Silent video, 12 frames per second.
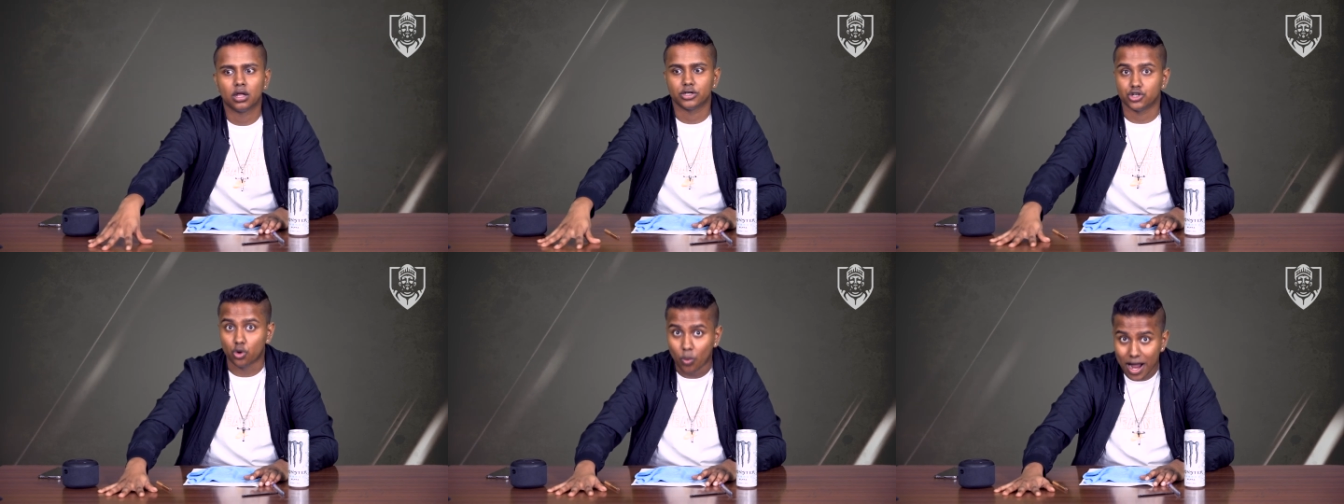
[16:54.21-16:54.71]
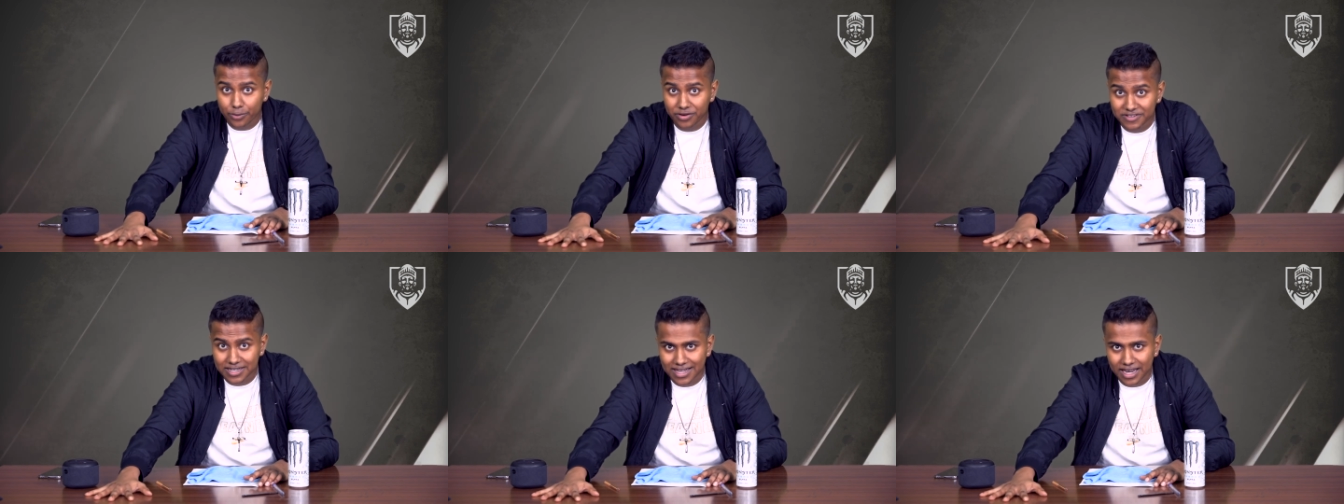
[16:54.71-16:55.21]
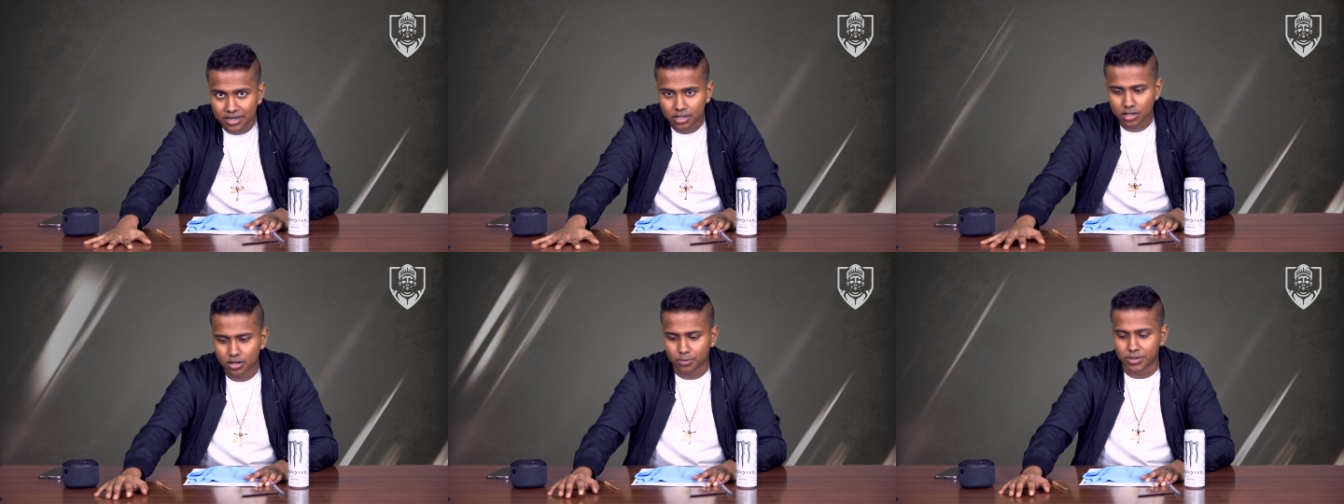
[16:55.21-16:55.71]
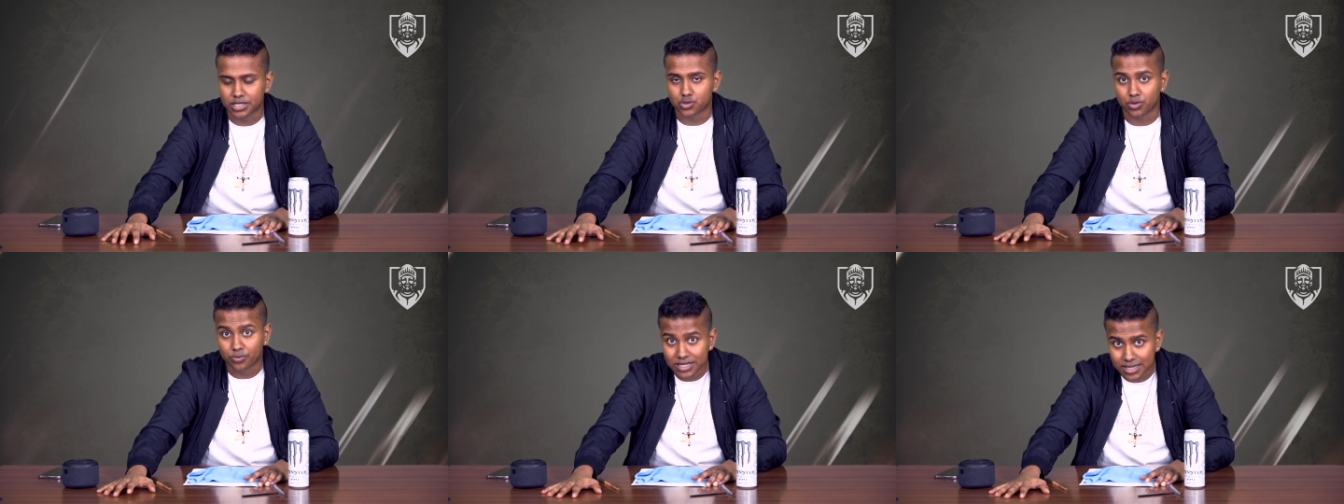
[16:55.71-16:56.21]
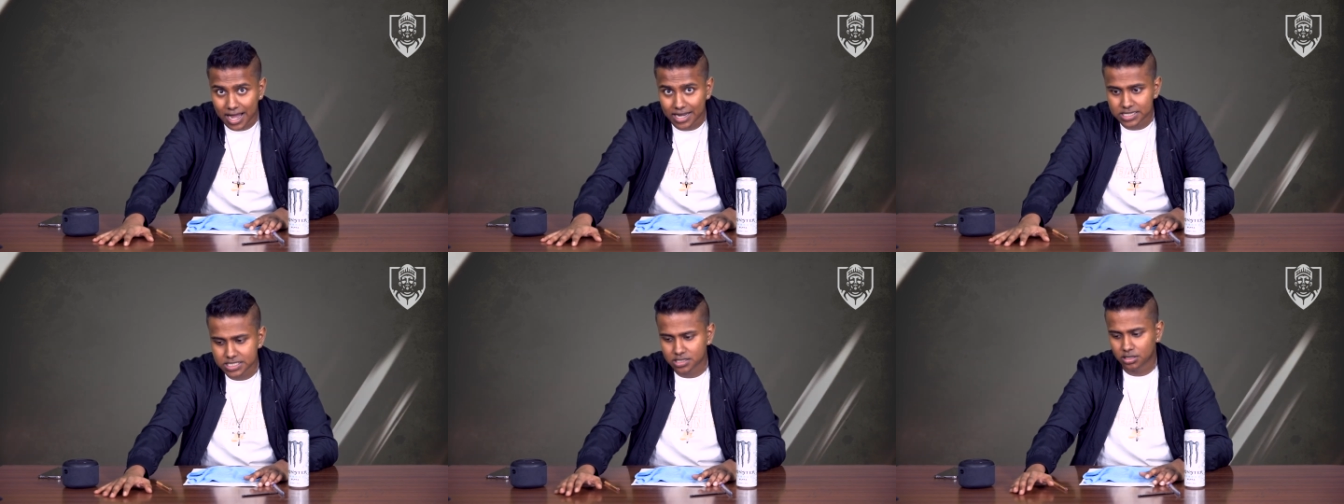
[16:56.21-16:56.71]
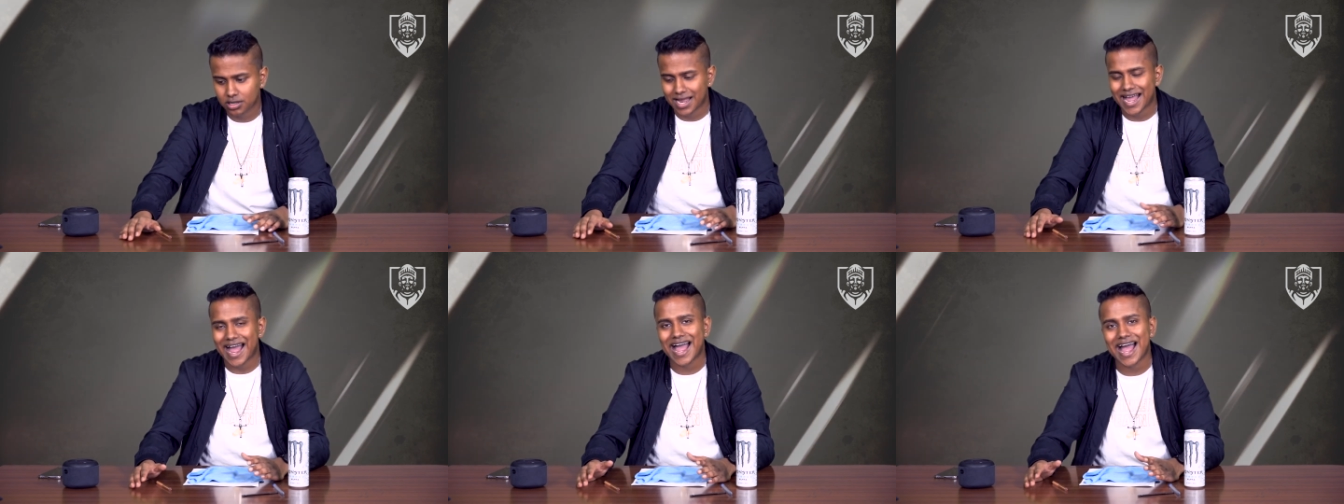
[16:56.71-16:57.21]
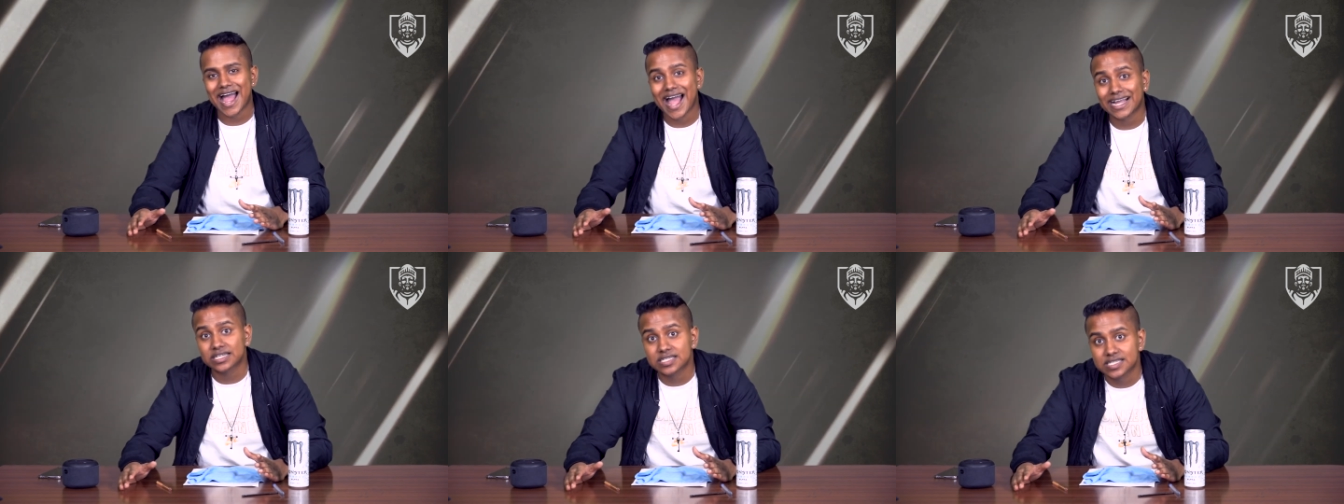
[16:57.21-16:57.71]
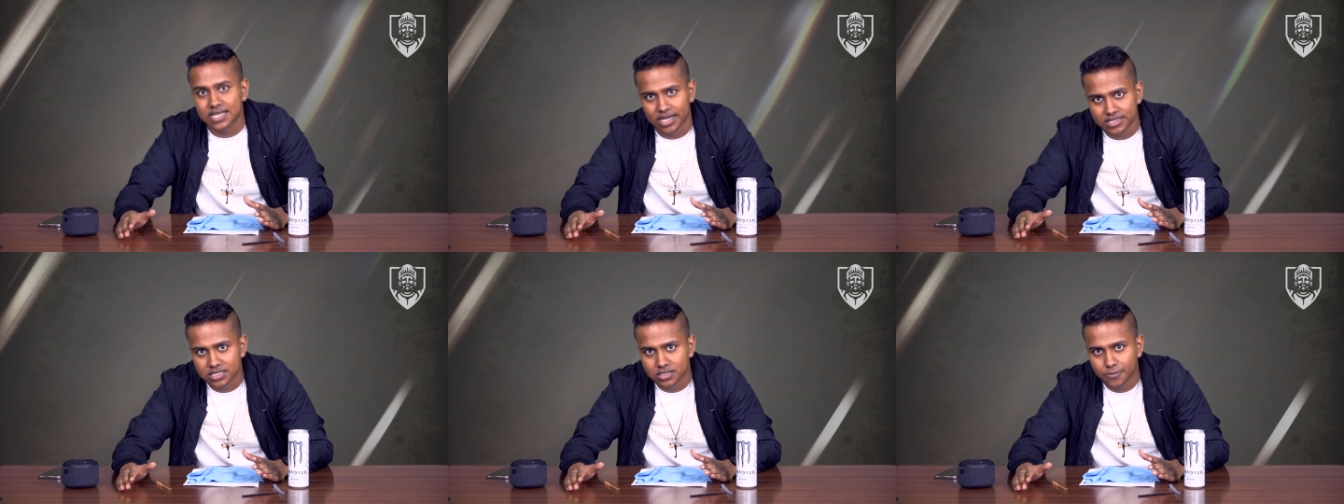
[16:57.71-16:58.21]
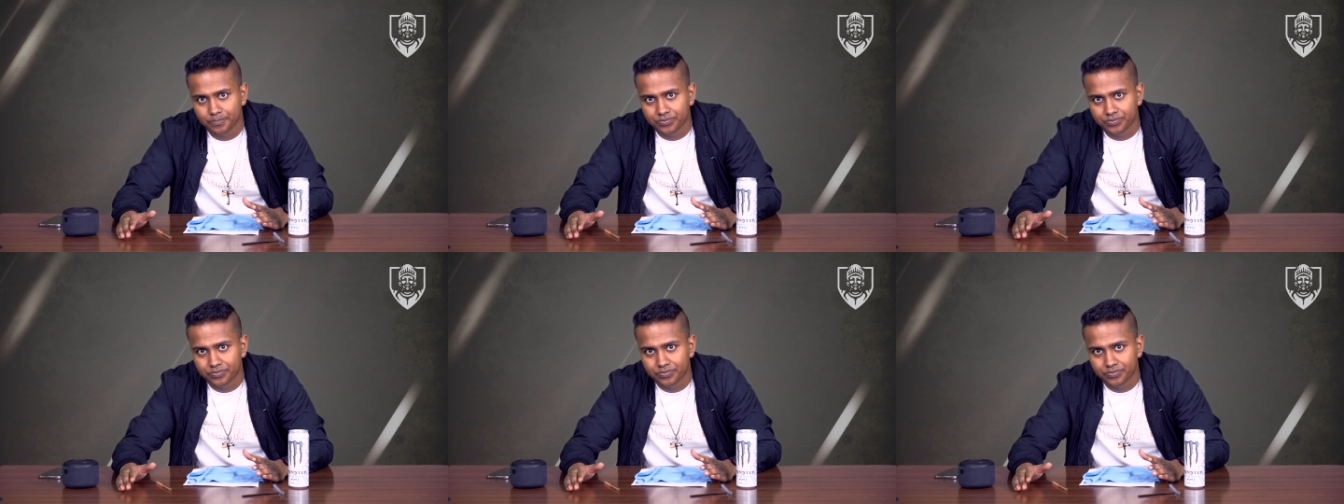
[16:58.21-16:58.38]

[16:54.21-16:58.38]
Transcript: Do you know why we've done that? Because we realize access,